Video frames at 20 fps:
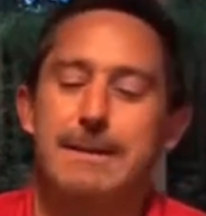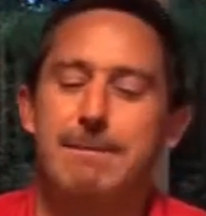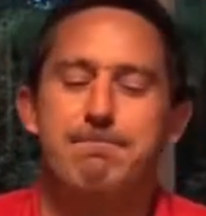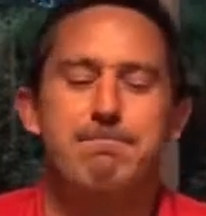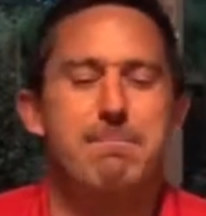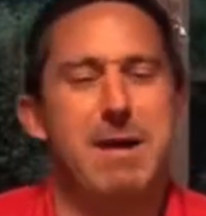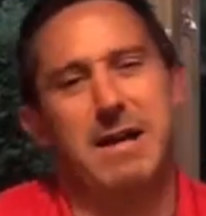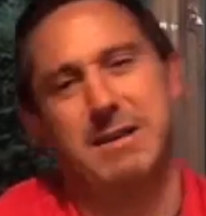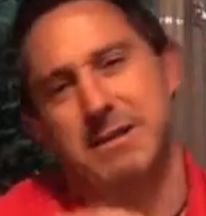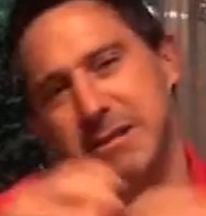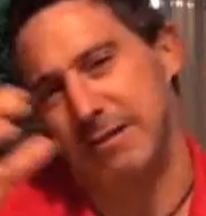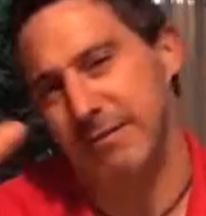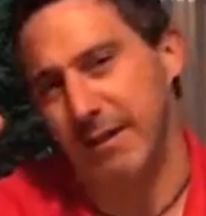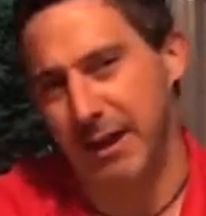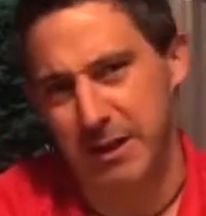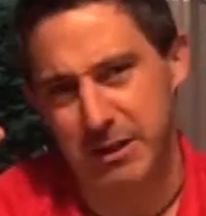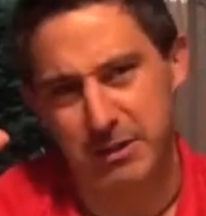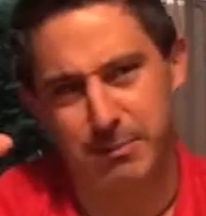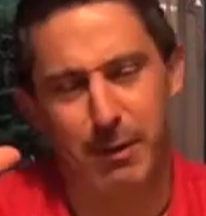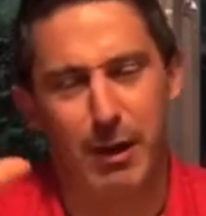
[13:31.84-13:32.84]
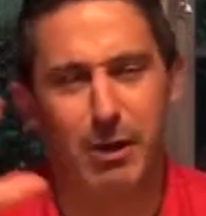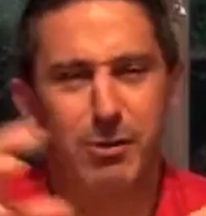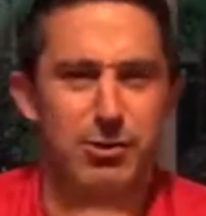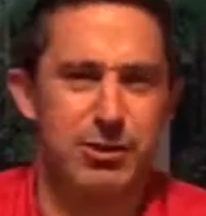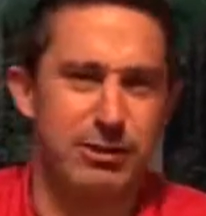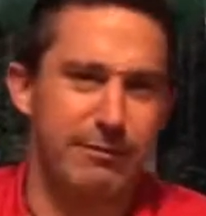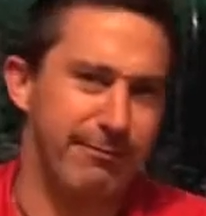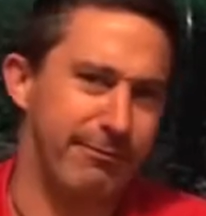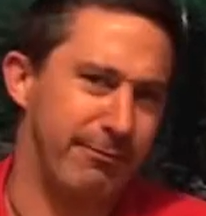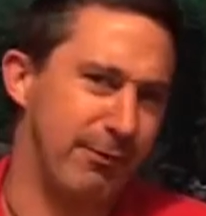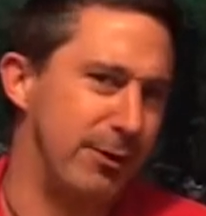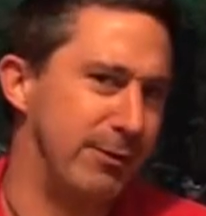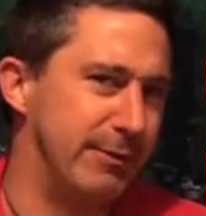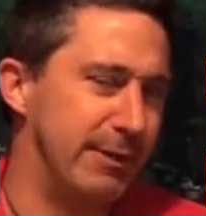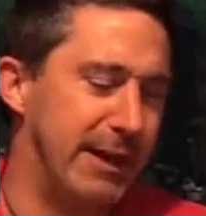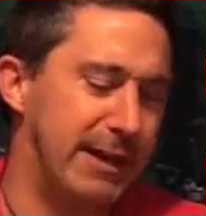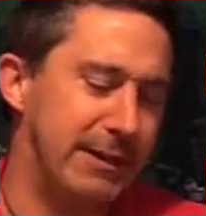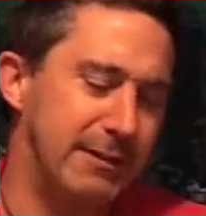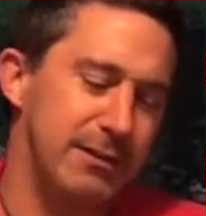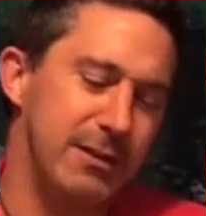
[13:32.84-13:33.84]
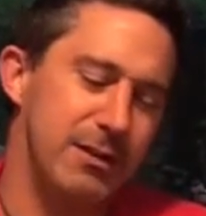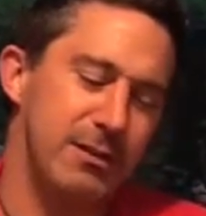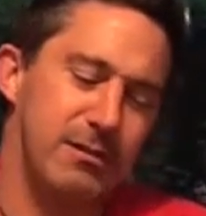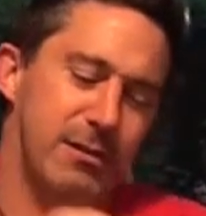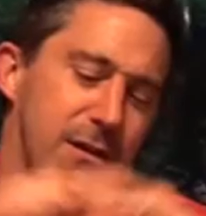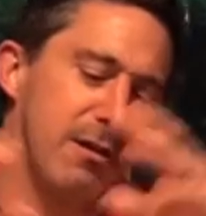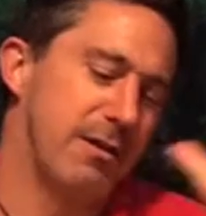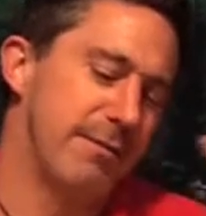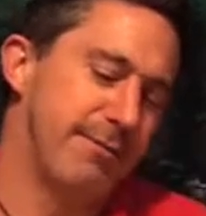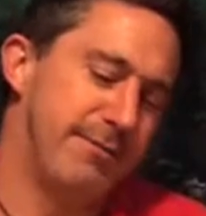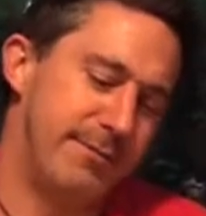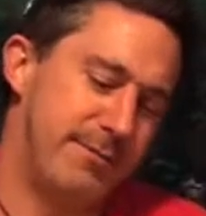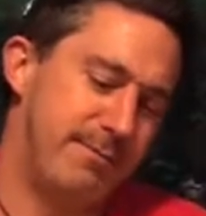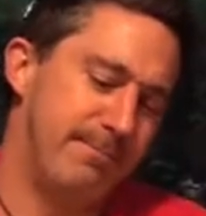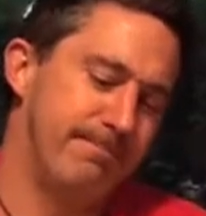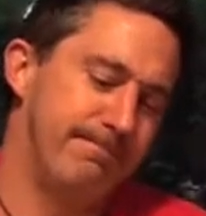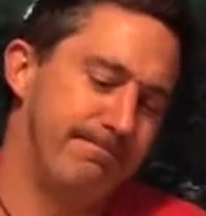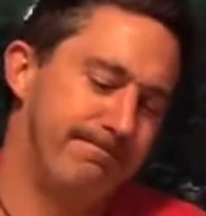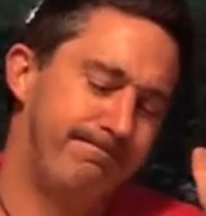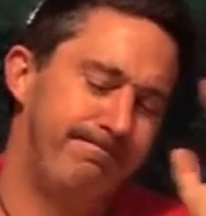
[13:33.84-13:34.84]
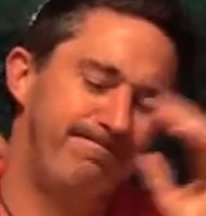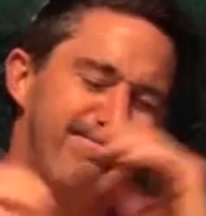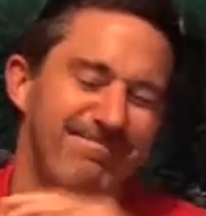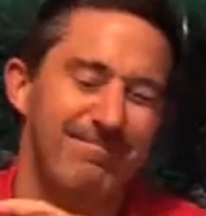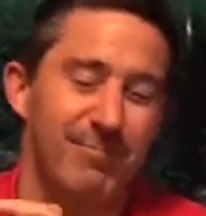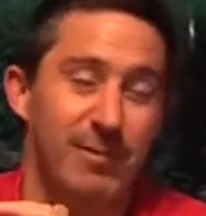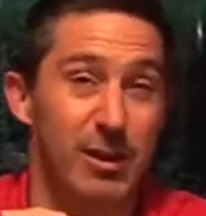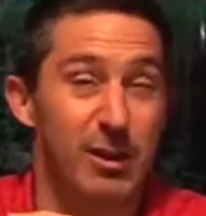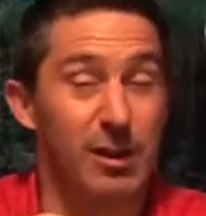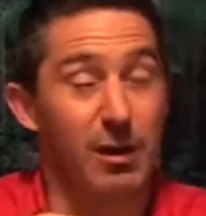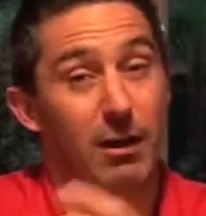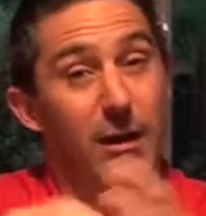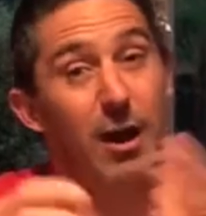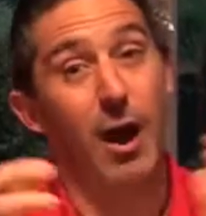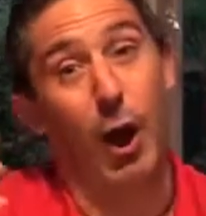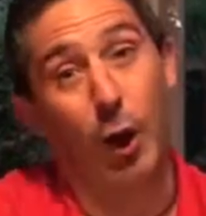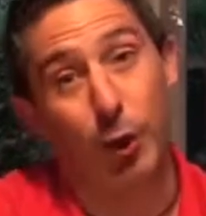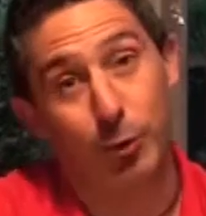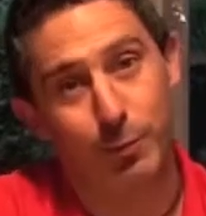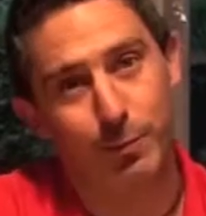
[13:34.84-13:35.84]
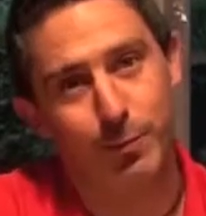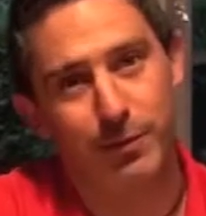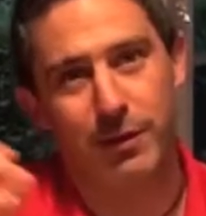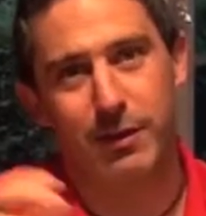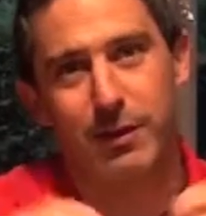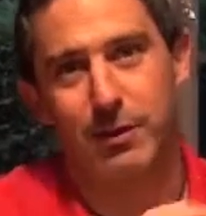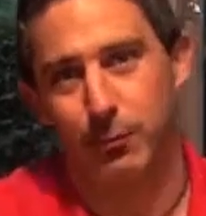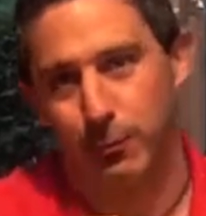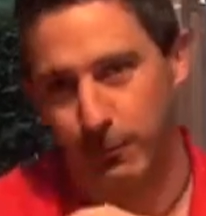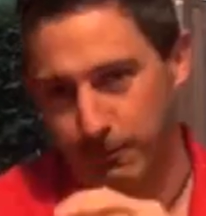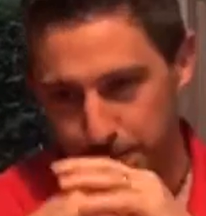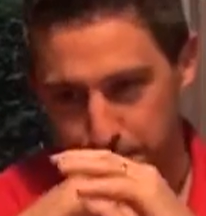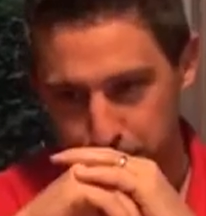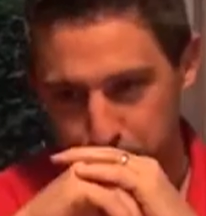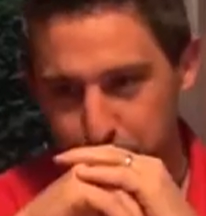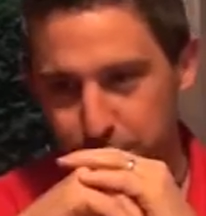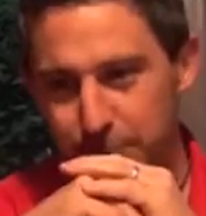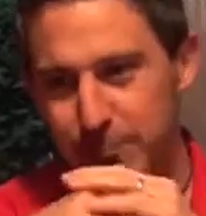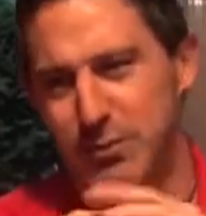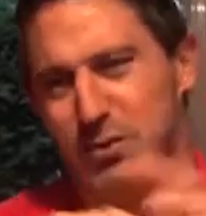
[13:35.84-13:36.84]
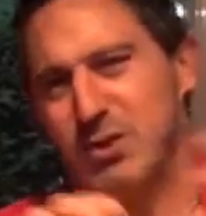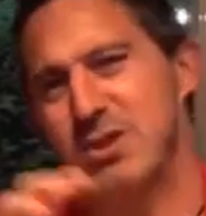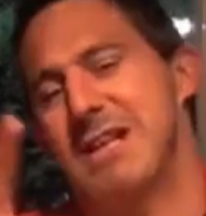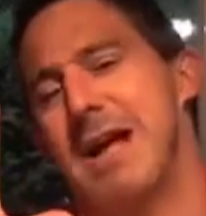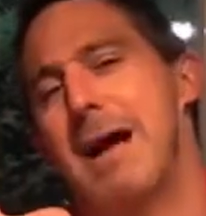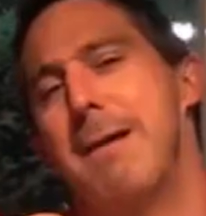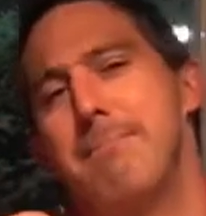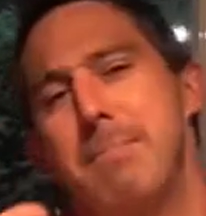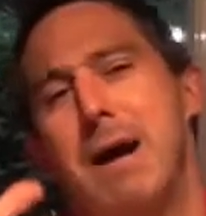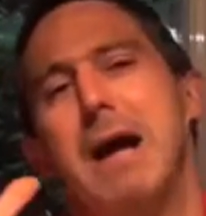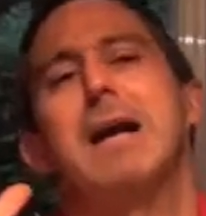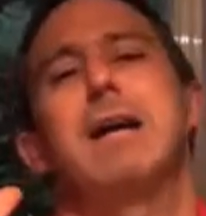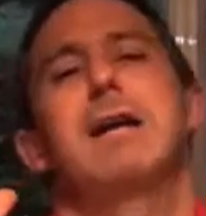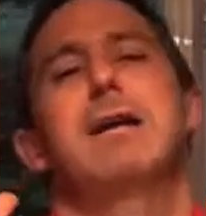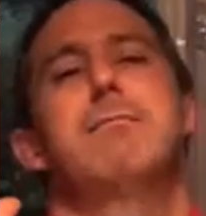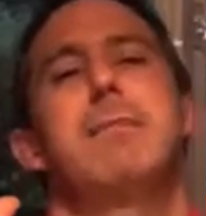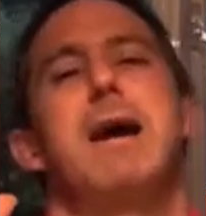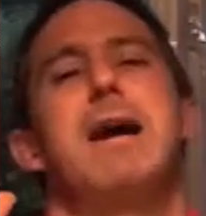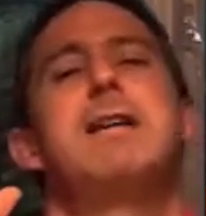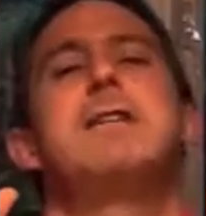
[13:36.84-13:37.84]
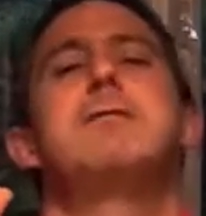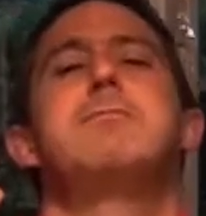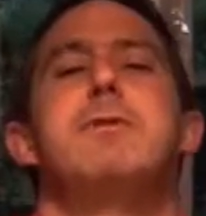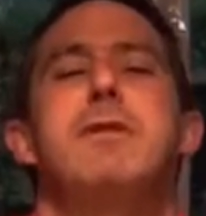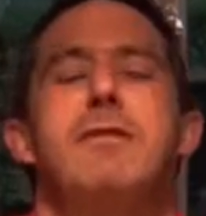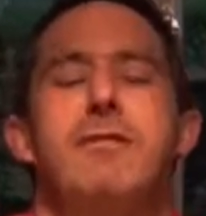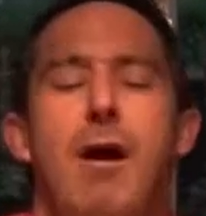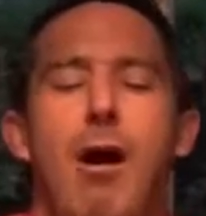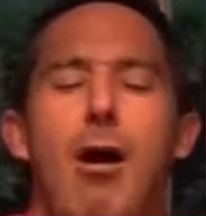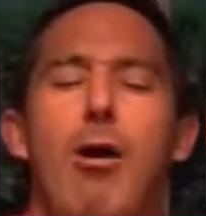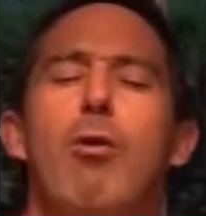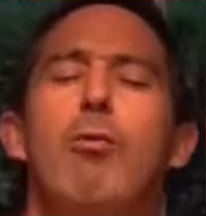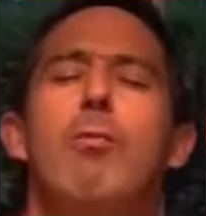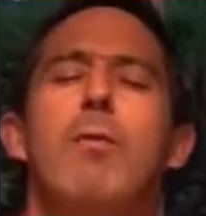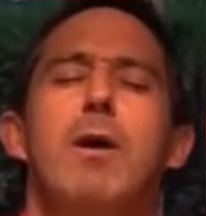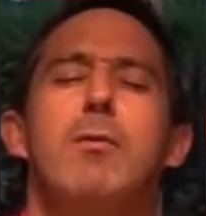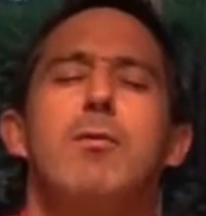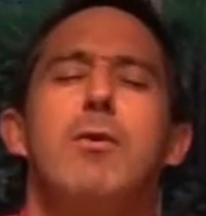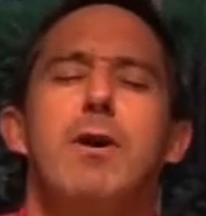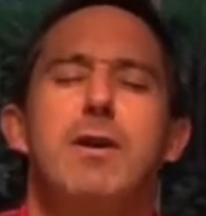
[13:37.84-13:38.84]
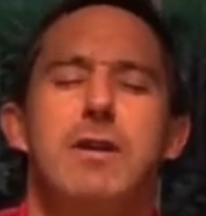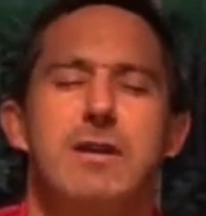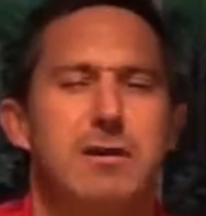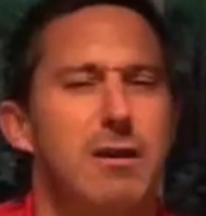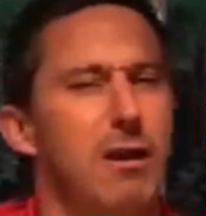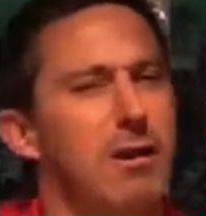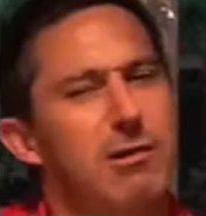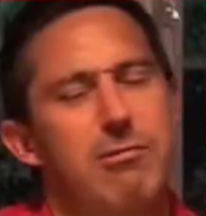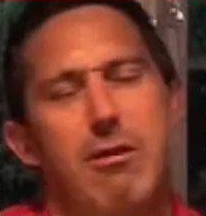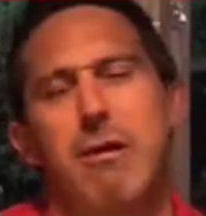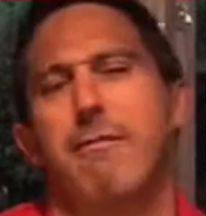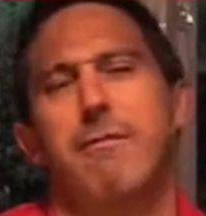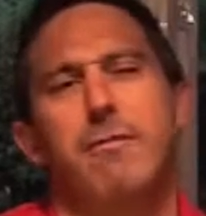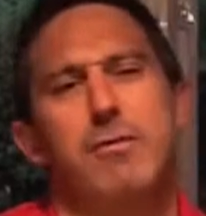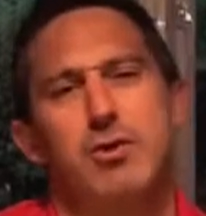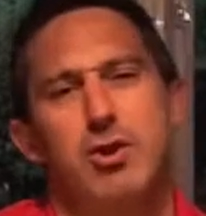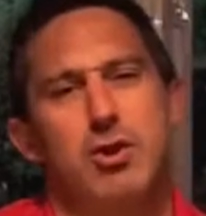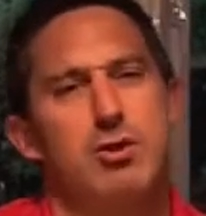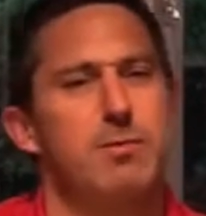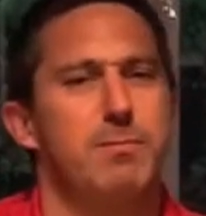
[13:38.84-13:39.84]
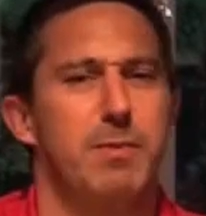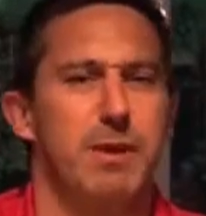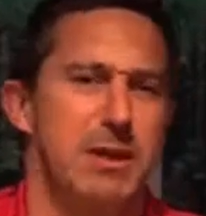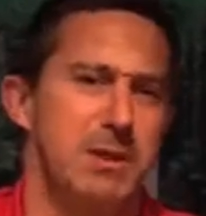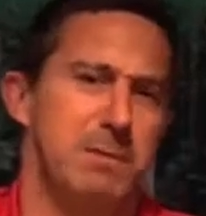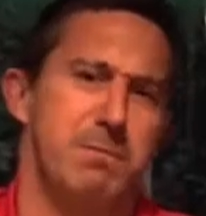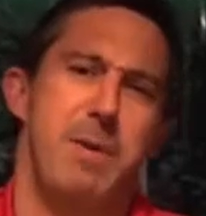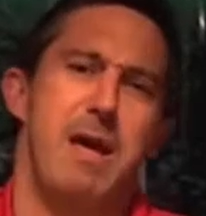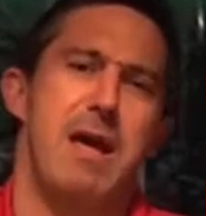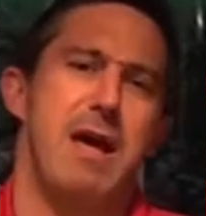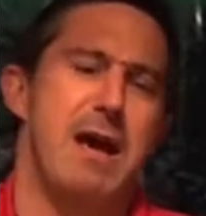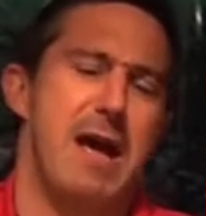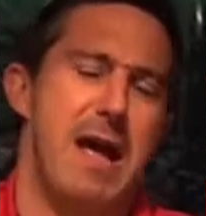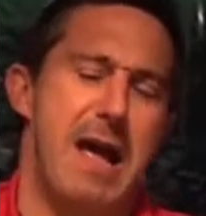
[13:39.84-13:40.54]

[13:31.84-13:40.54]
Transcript: massive explosion of fruit, and you kind of hope that you'll stand back in amazement of, oh my word, it's like grapefruit juice, but it's beer.